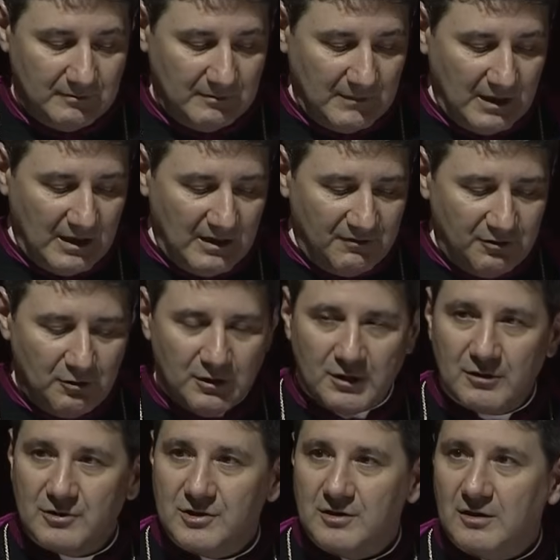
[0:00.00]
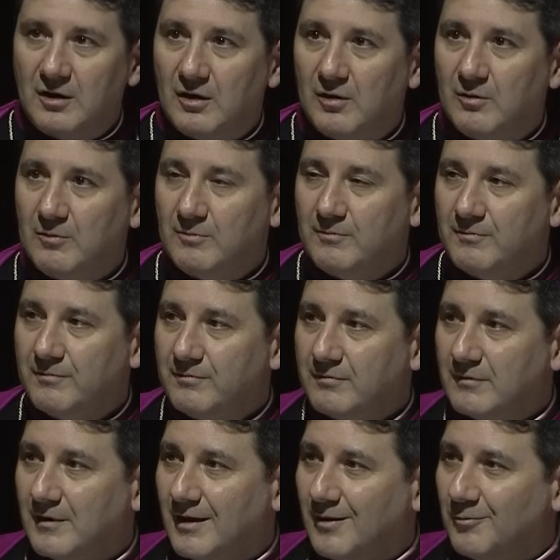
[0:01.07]
A few years ago,
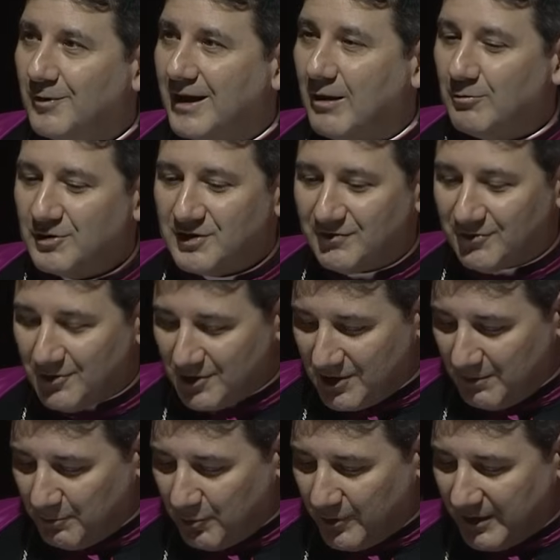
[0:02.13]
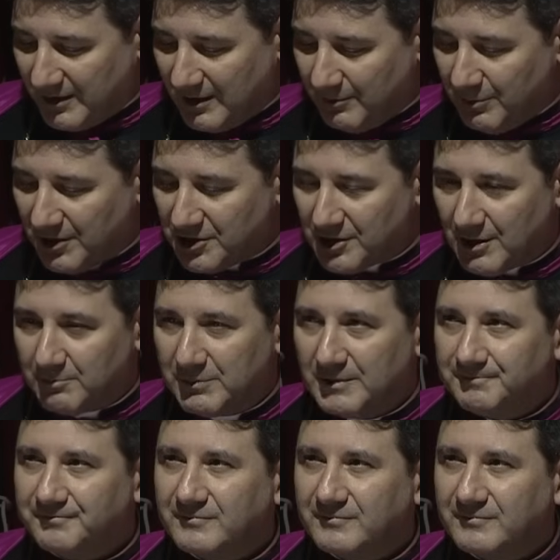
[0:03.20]
when I was first appointed bishop,